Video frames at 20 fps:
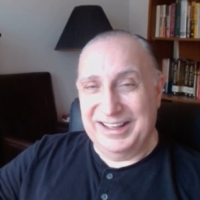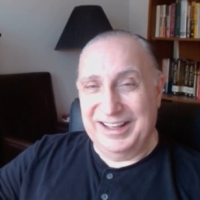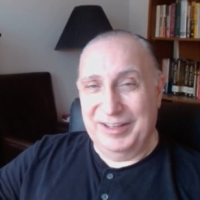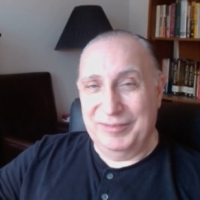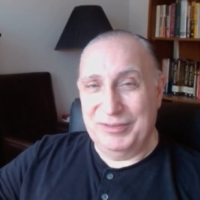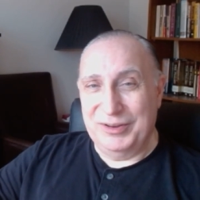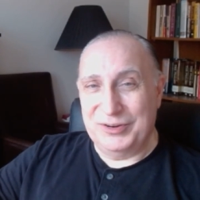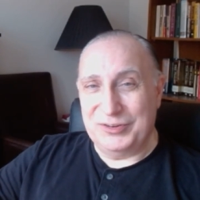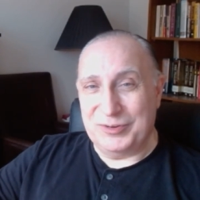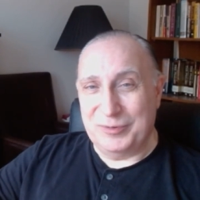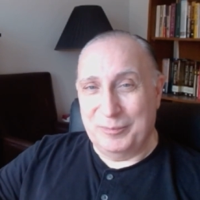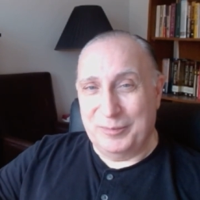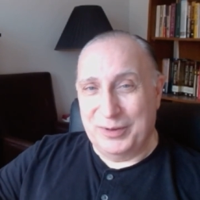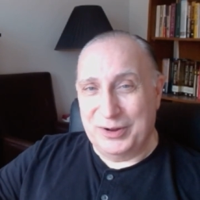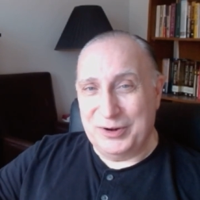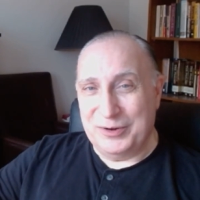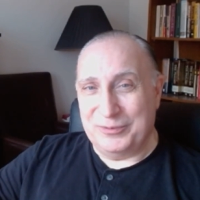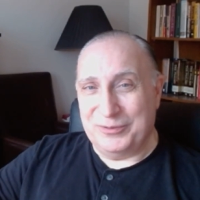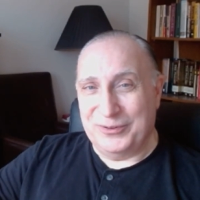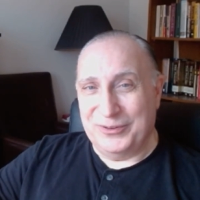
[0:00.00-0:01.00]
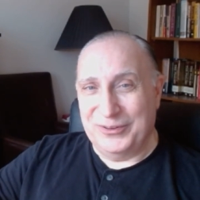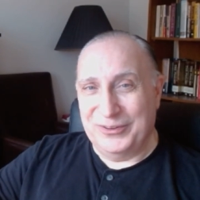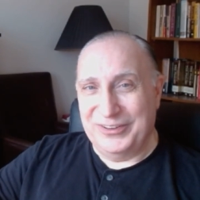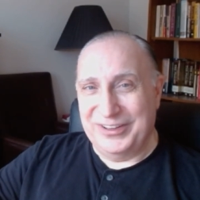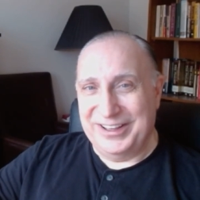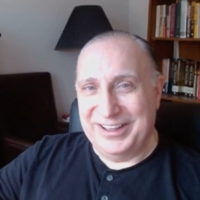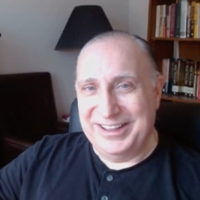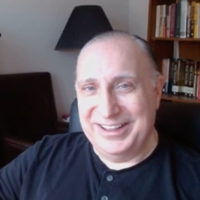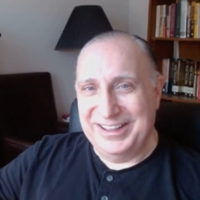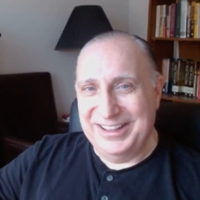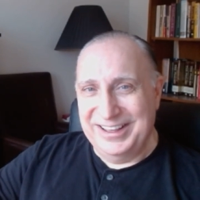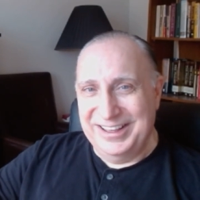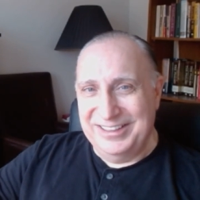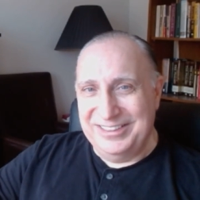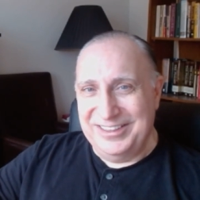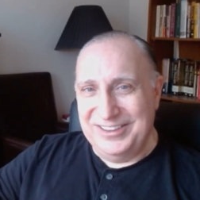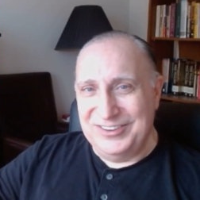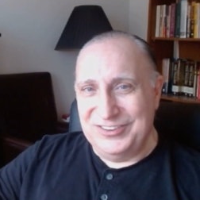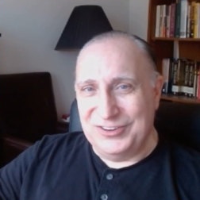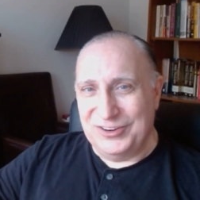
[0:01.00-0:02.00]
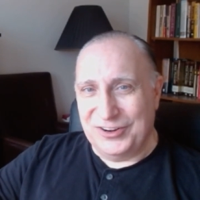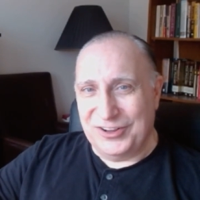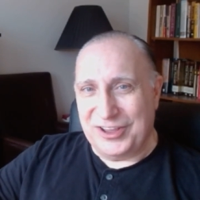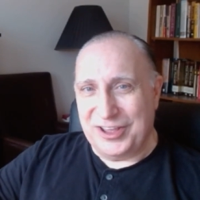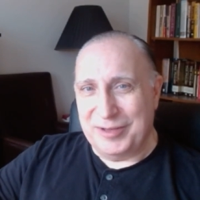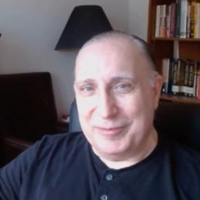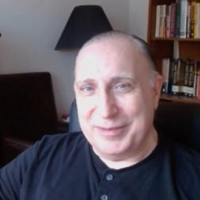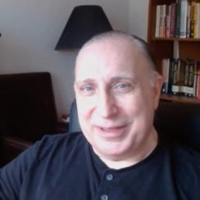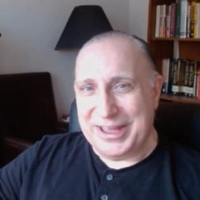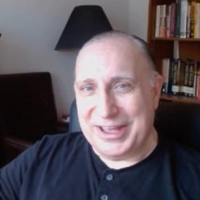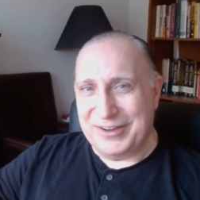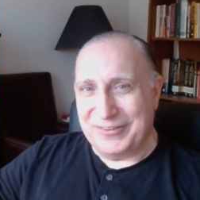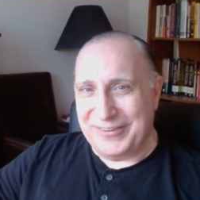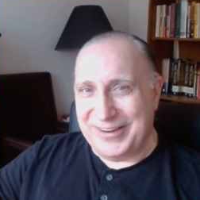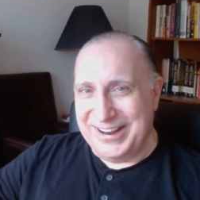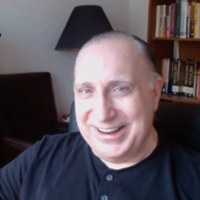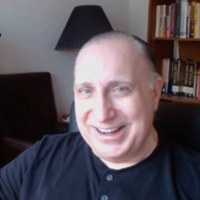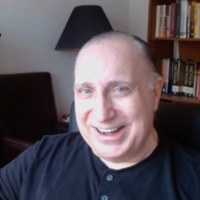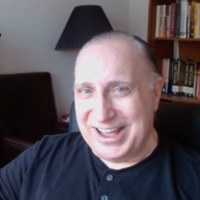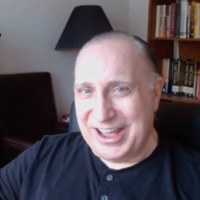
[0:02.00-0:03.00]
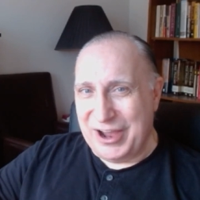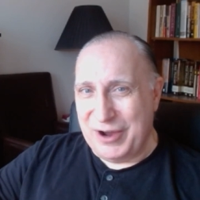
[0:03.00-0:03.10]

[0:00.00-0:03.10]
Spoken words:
there's some wonderful things that are coming out right now.